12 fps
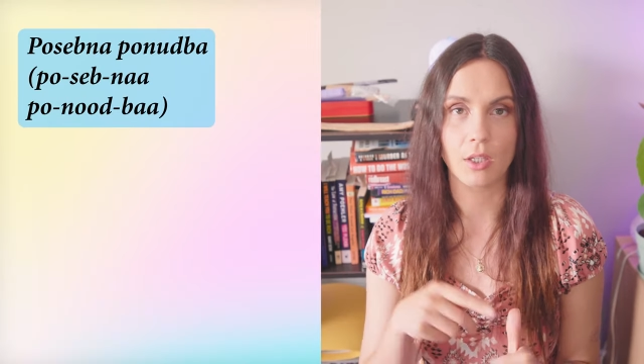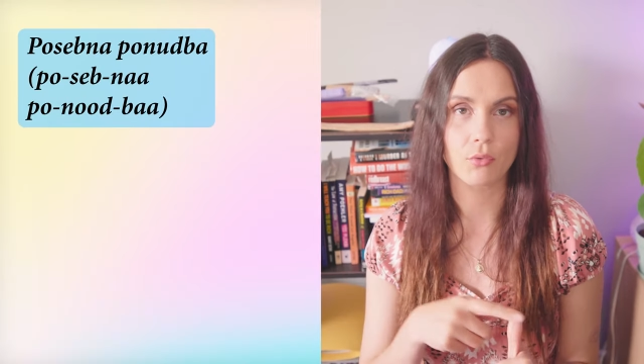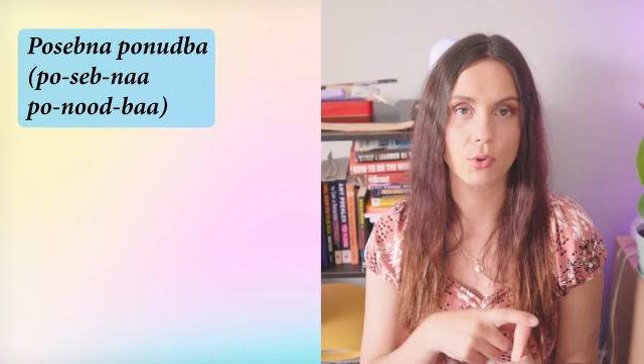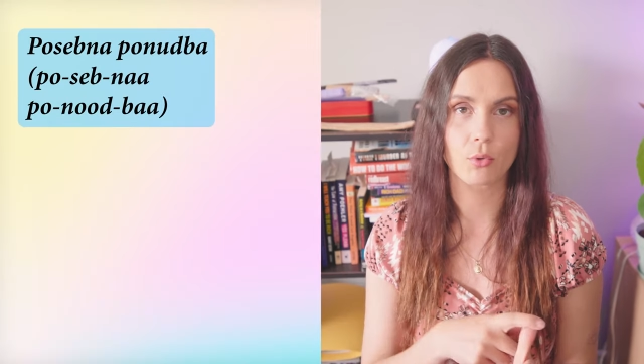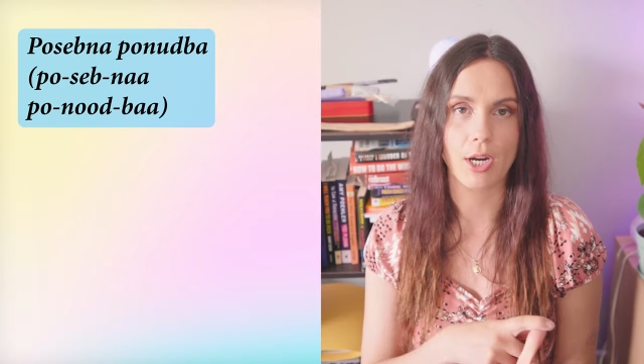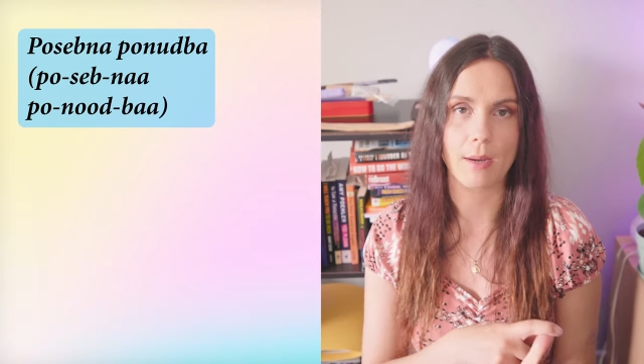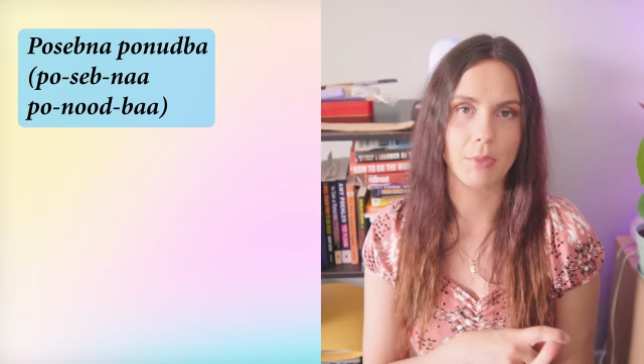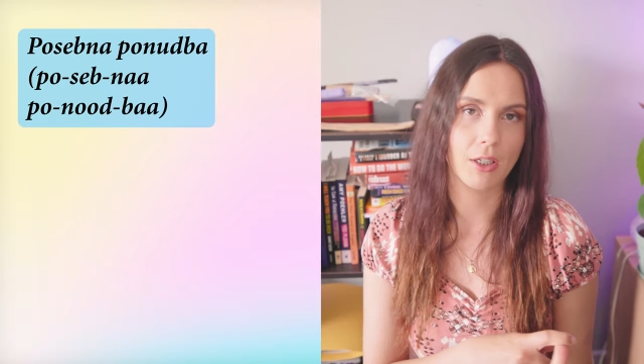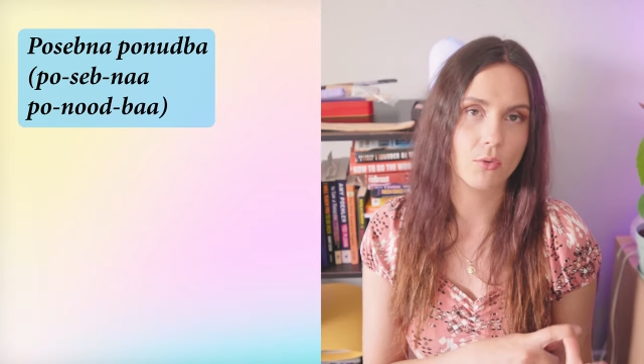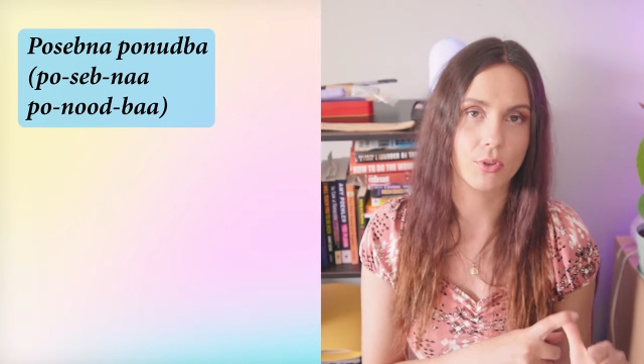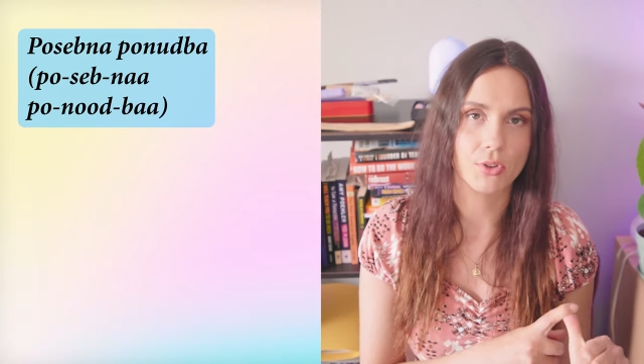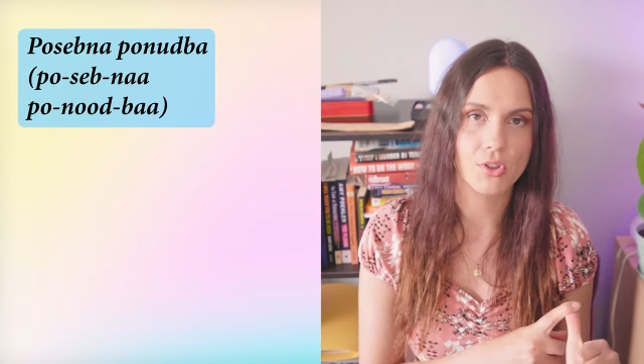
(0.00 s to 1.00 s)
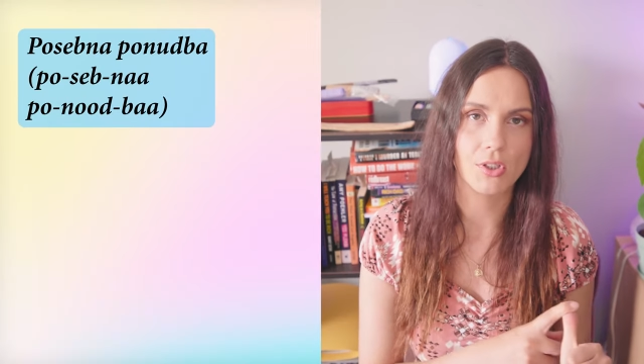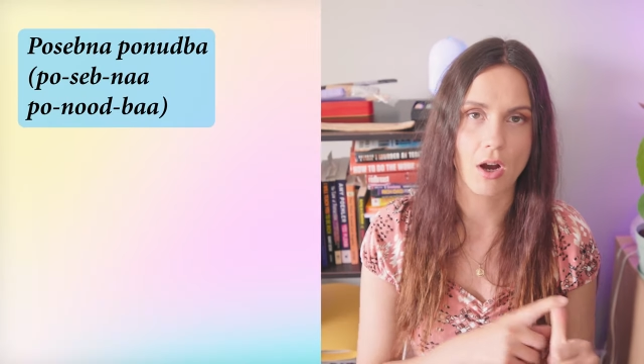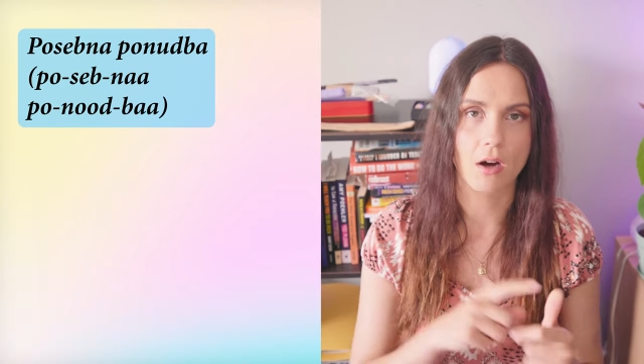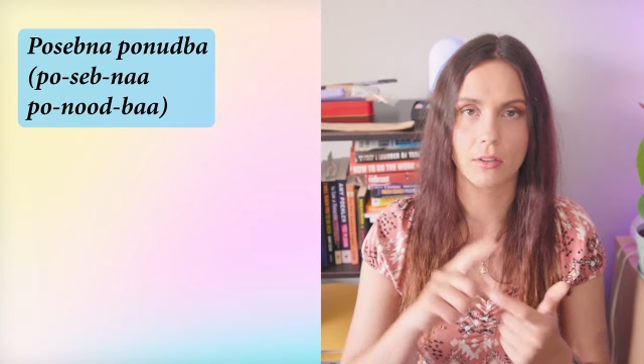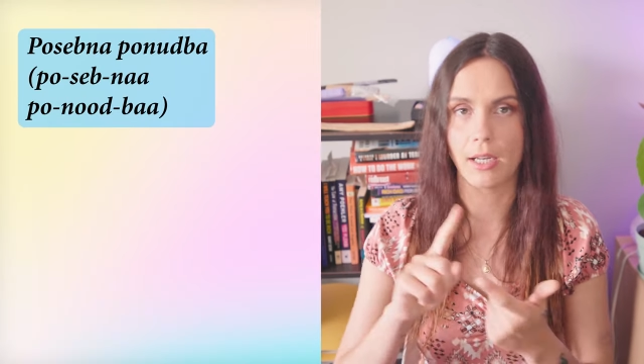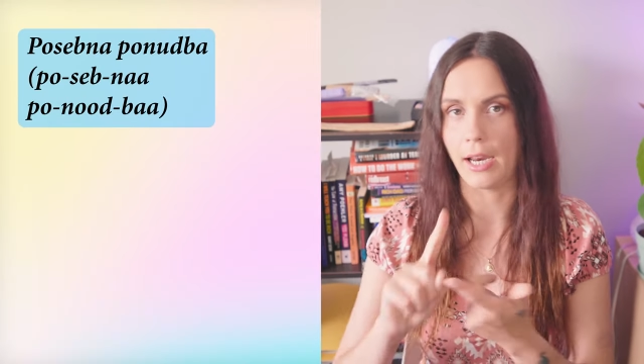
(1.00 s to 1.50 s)
If you grab a
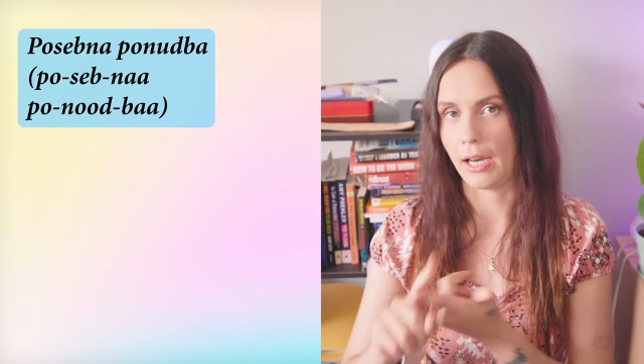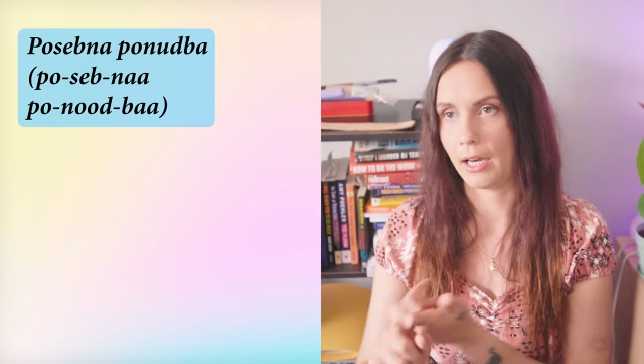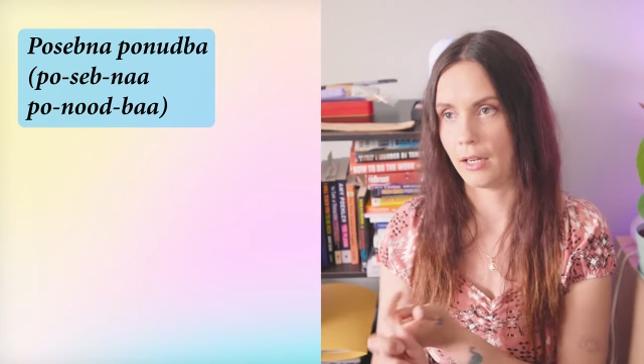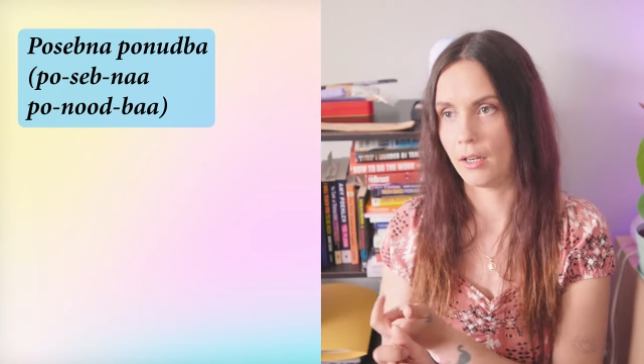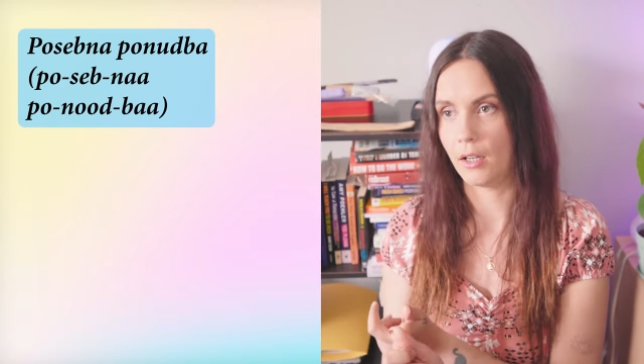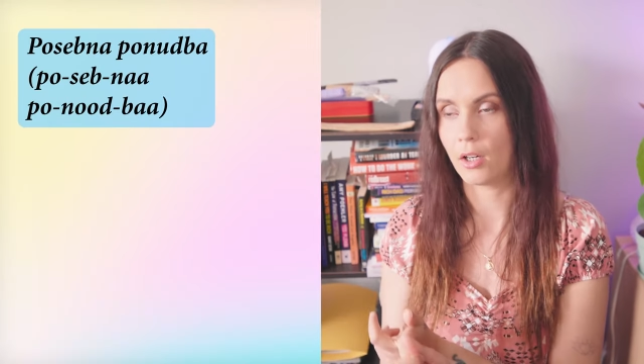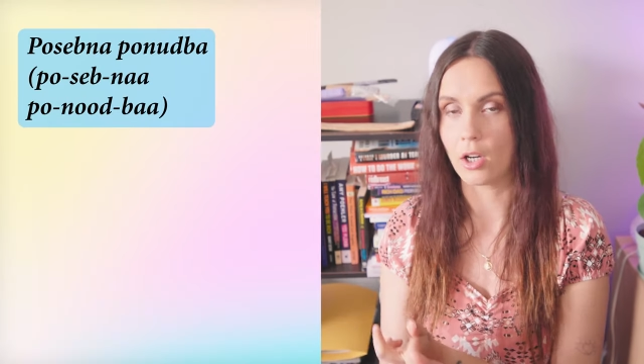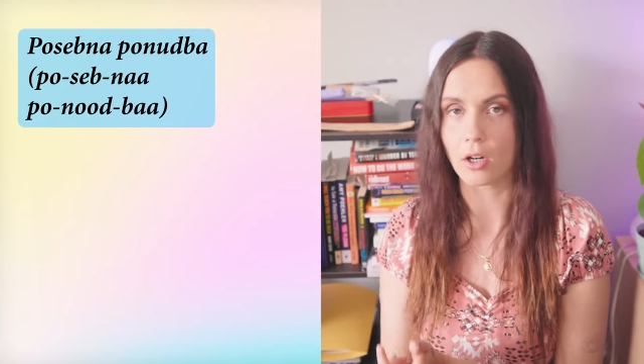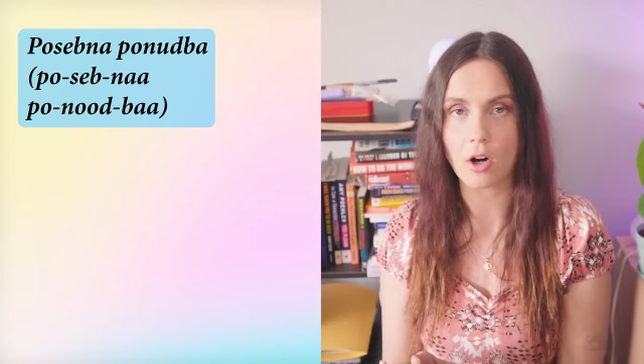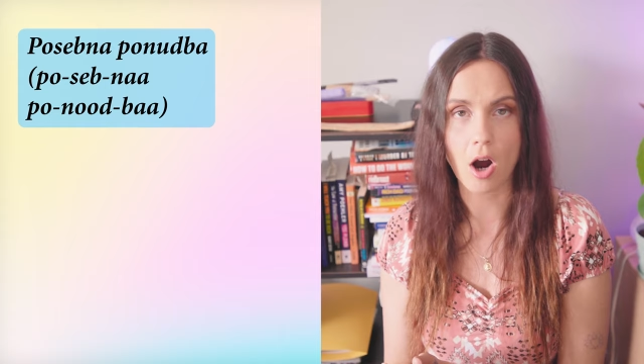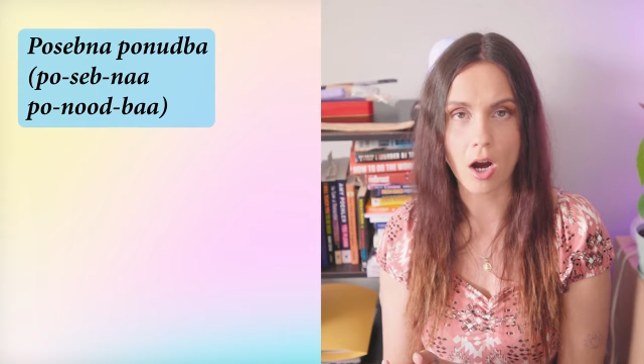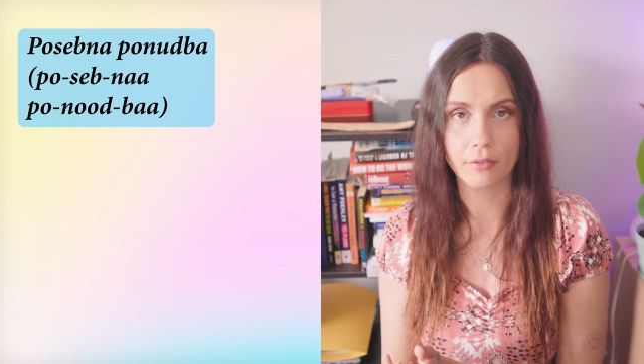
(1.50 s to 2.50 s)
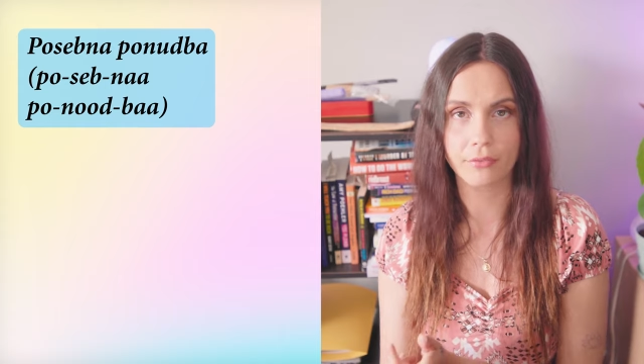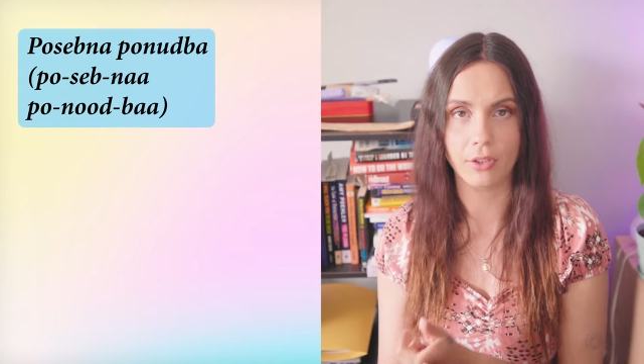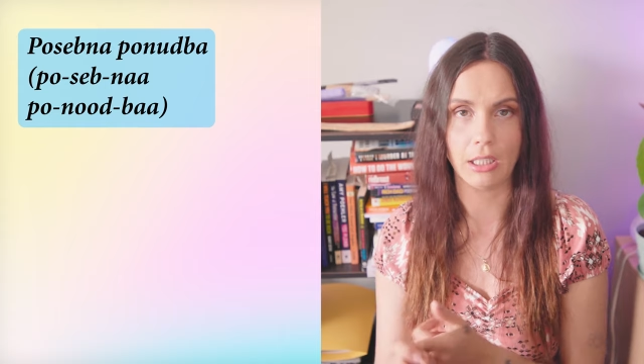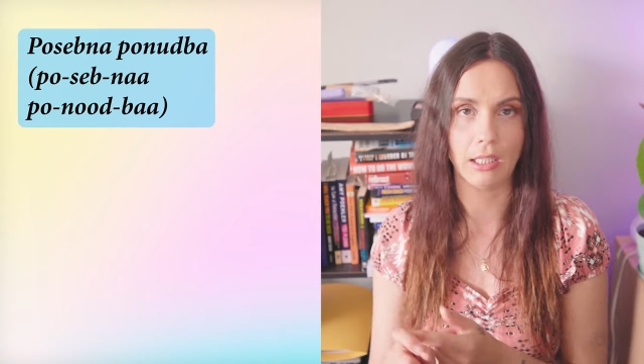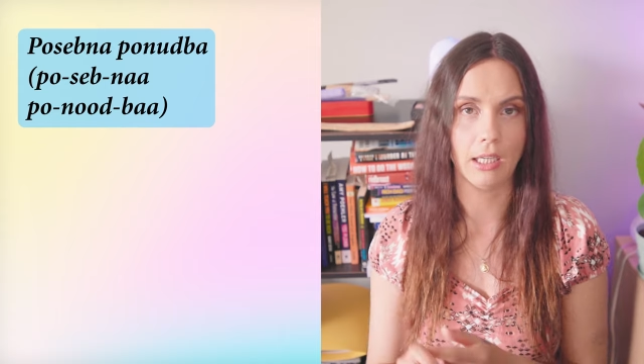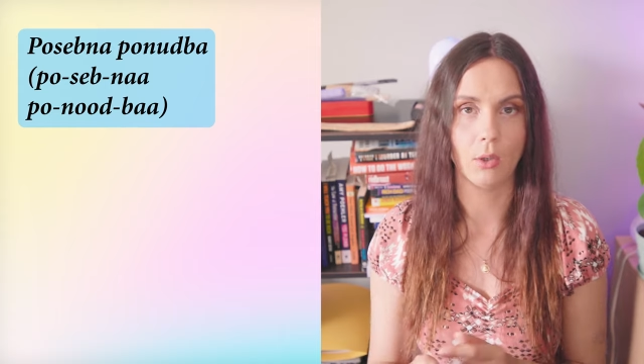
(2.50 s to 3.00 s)
croissant and a
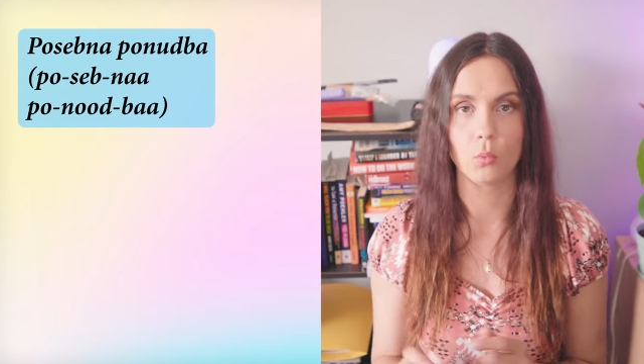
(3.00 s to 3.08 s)
coffee,